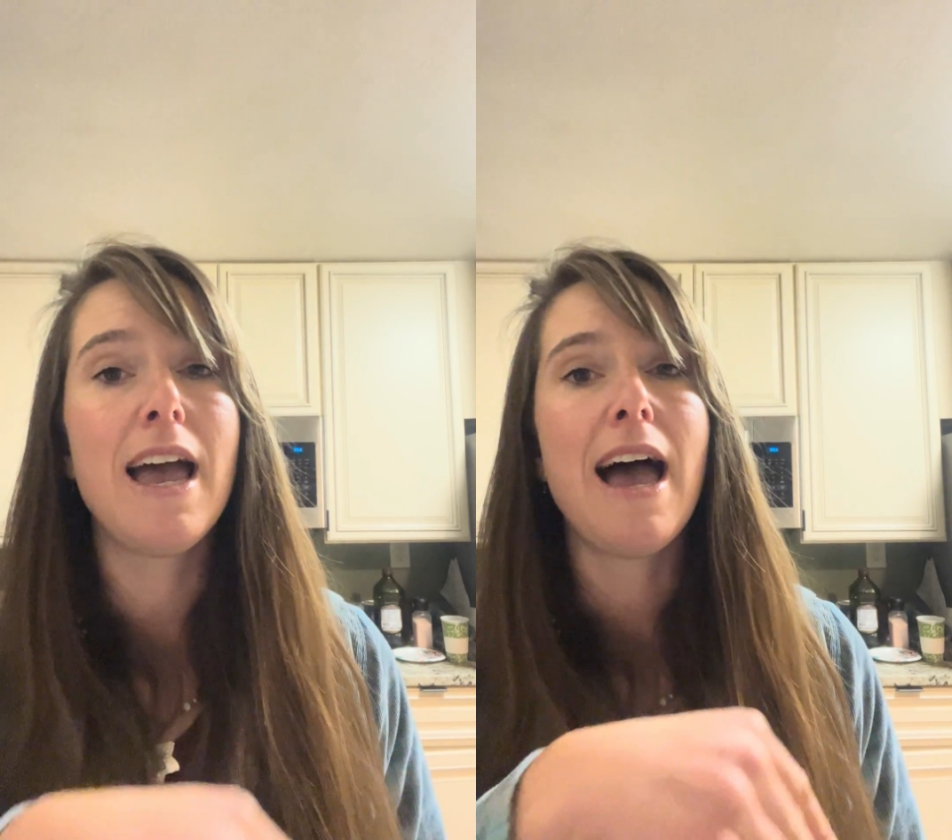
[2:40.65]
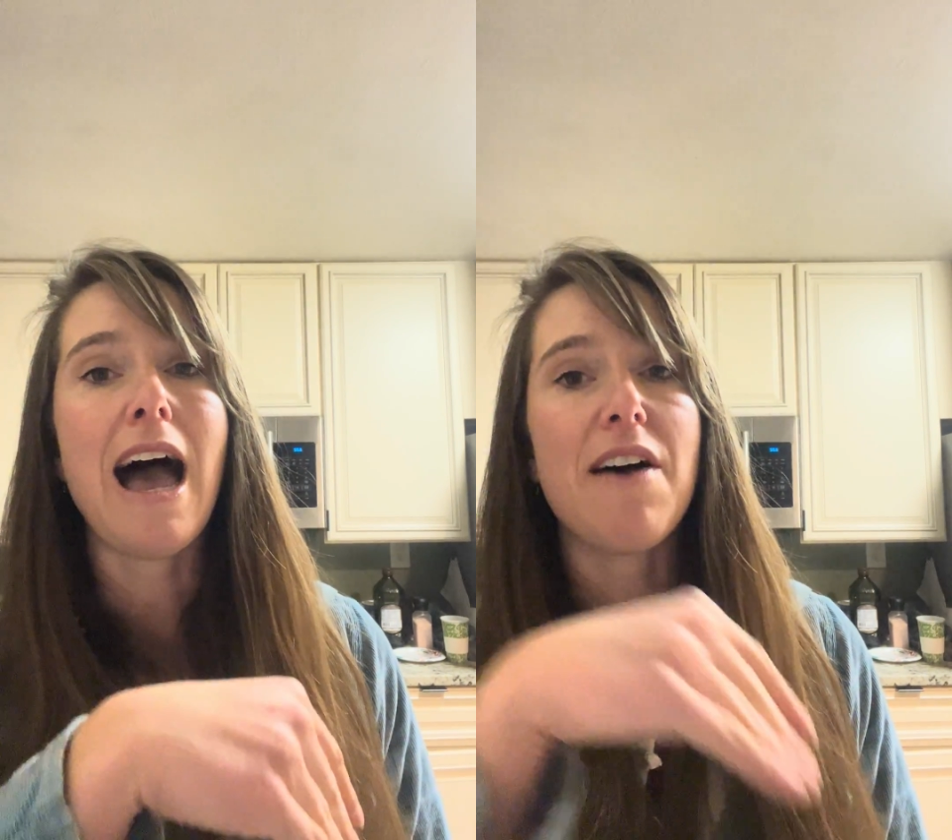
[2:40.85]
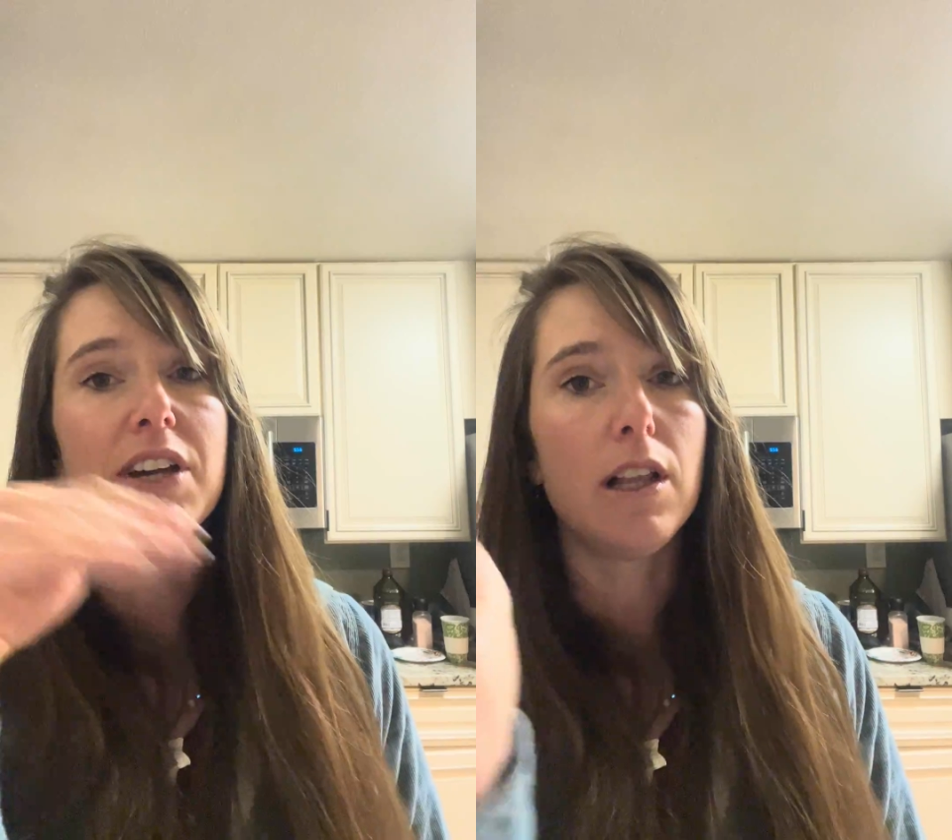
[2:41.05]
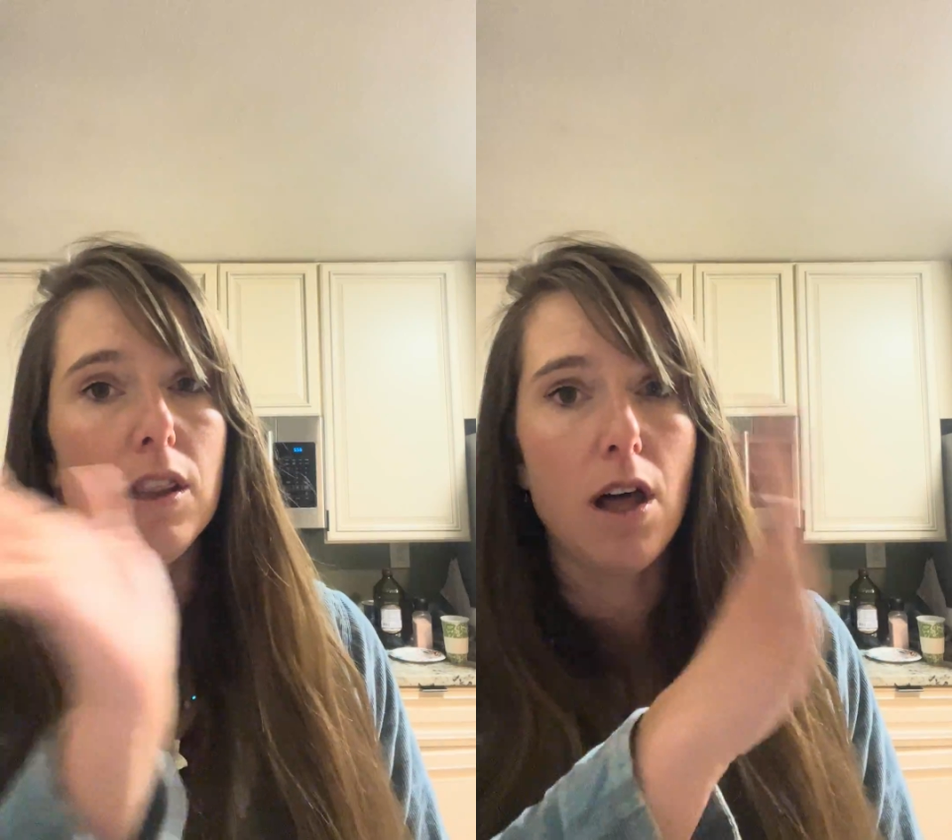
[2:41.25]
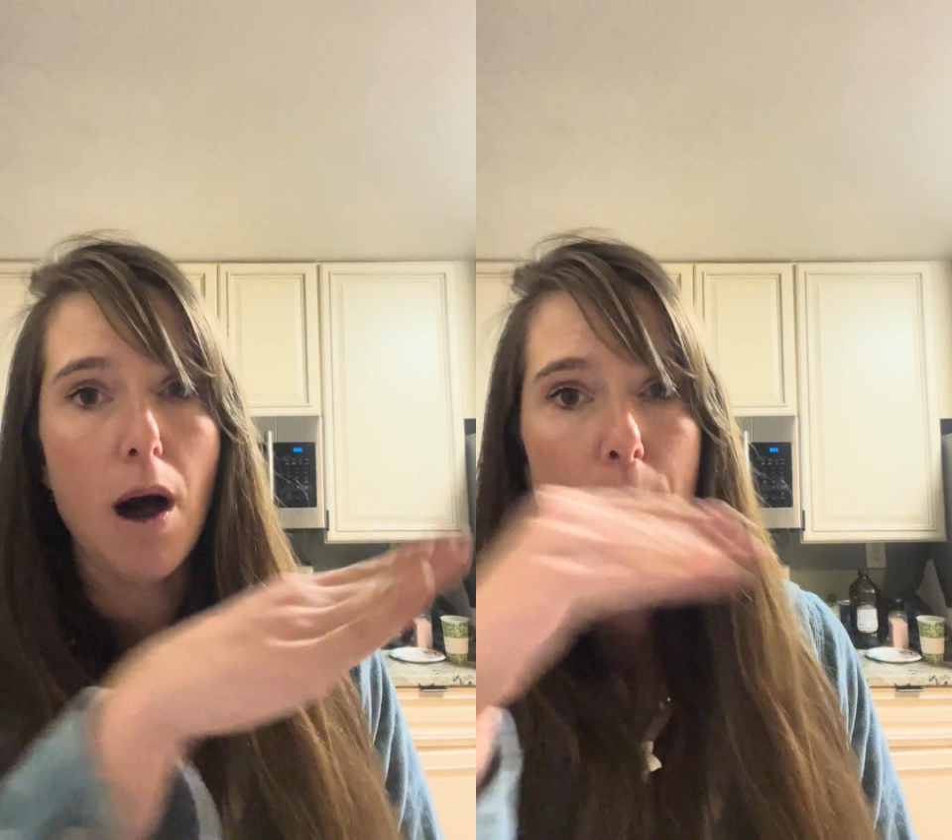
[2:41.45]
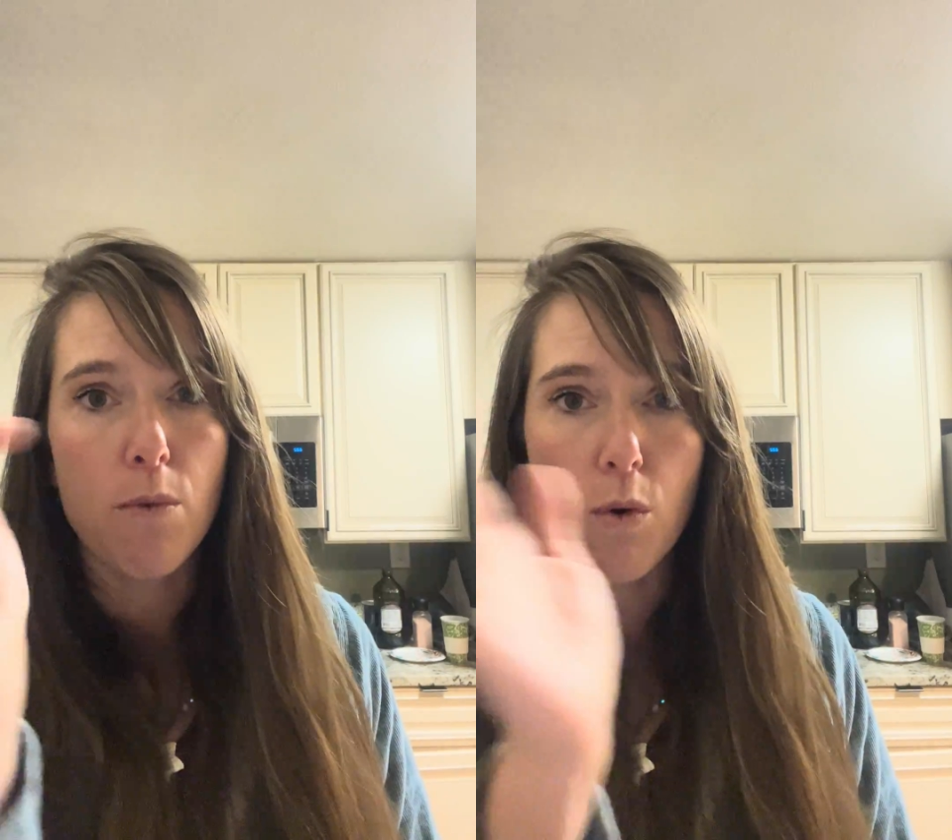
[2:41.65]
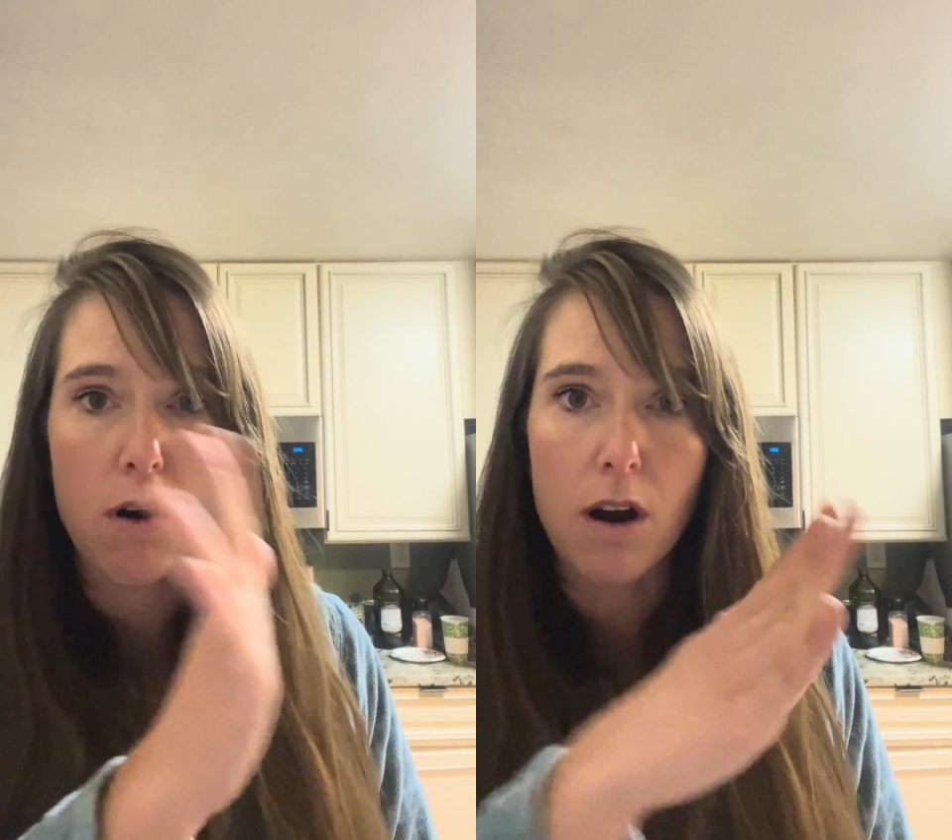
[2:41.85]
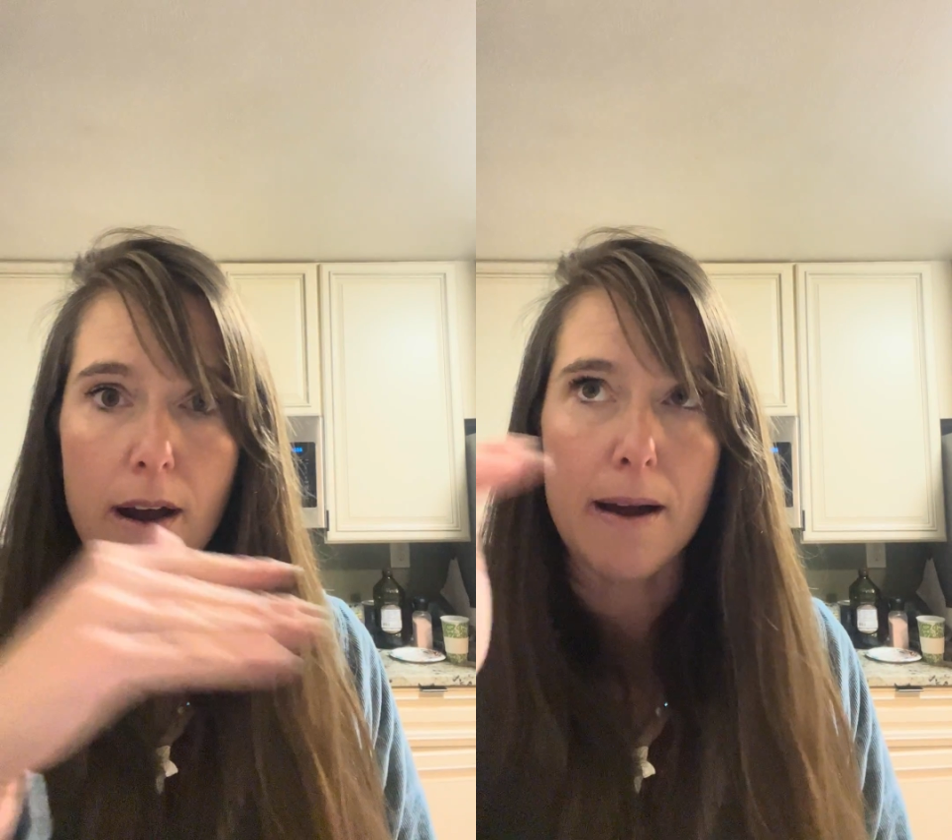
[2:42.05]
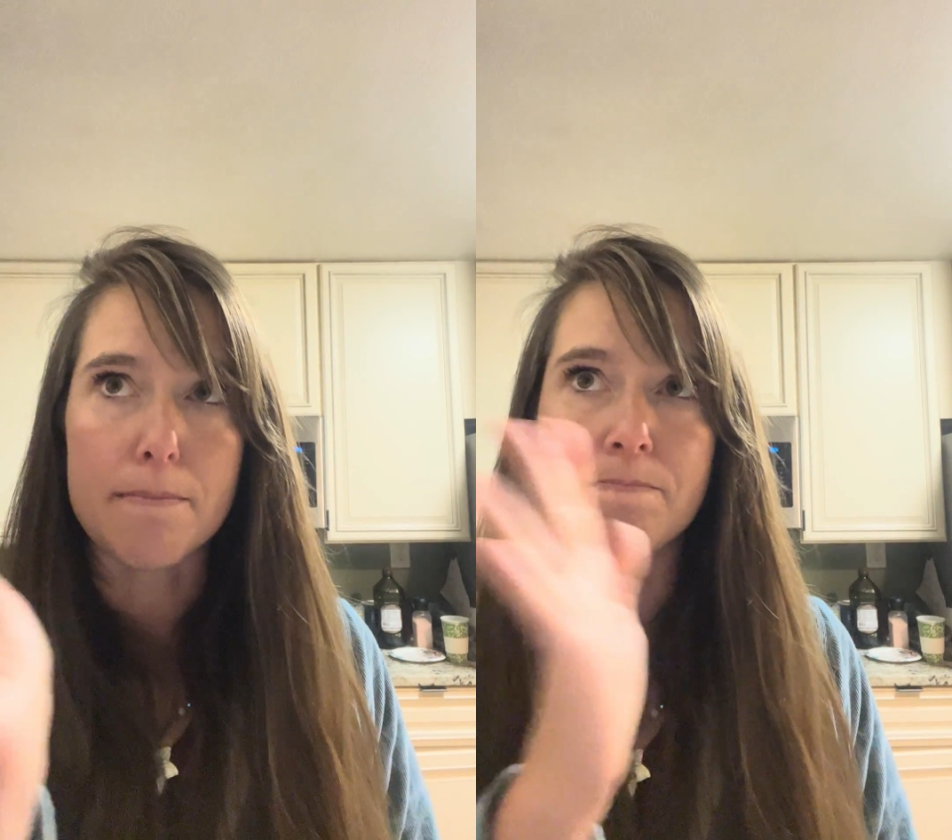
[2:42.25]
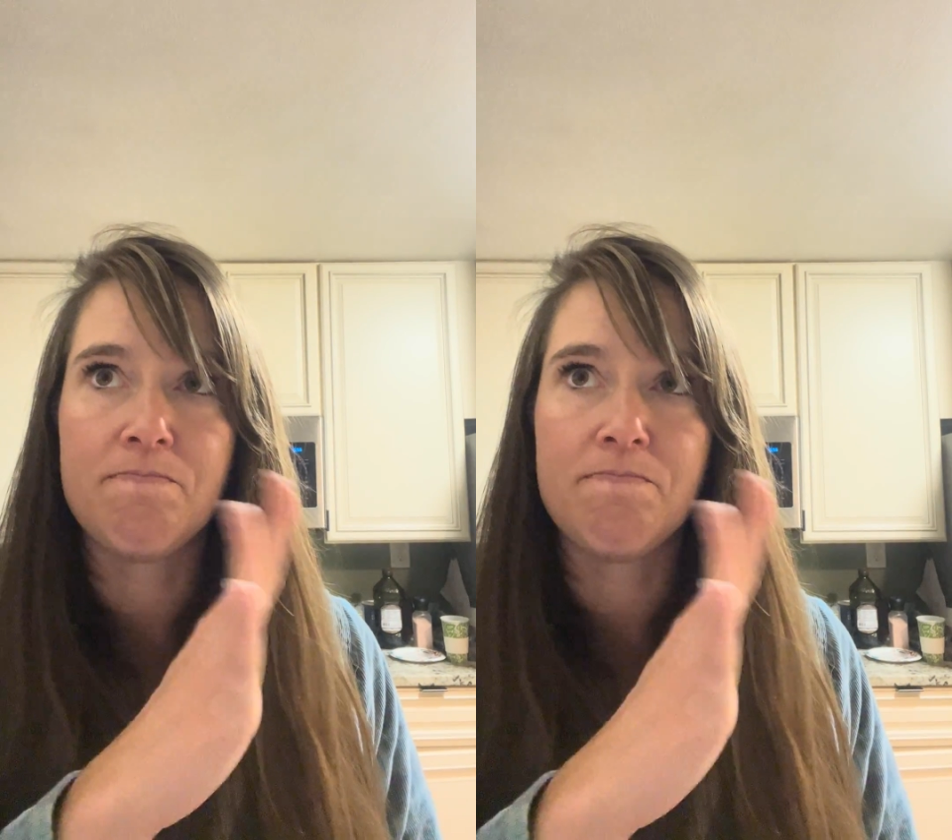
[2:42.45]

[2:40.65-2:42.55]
having a lot more